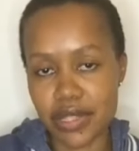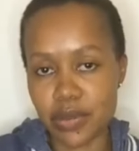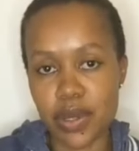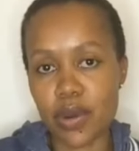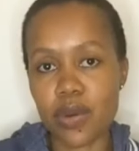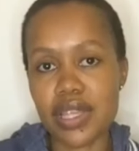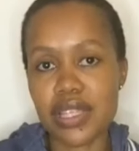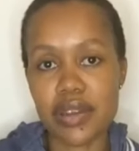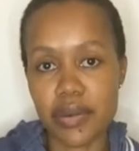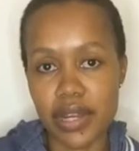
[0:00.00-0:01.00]
we always
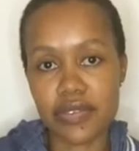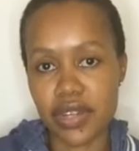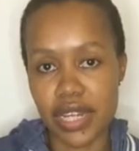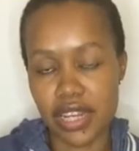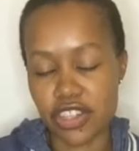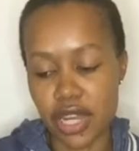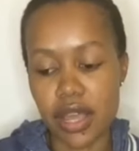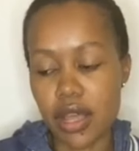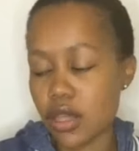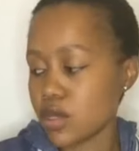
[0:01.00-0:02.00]
say red for danger.
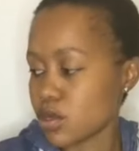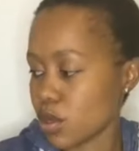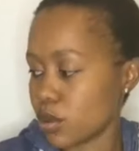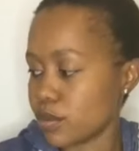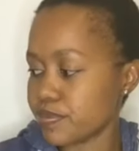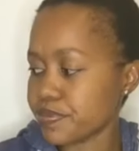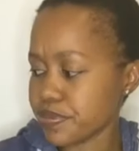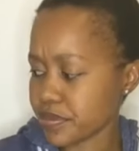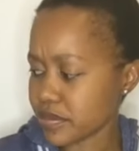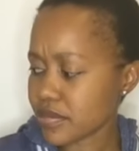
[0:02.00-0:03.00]
So
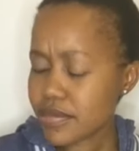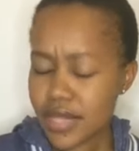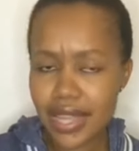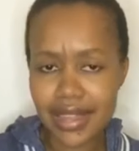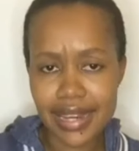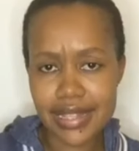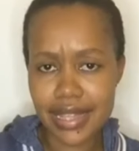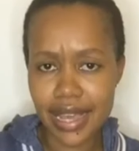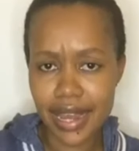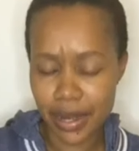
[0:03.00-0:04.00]
that is
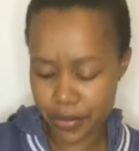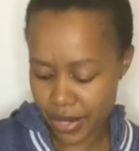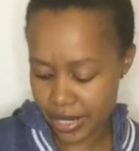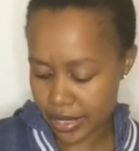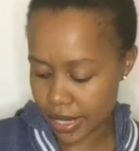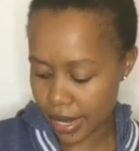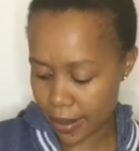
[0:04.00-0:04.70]
the color red.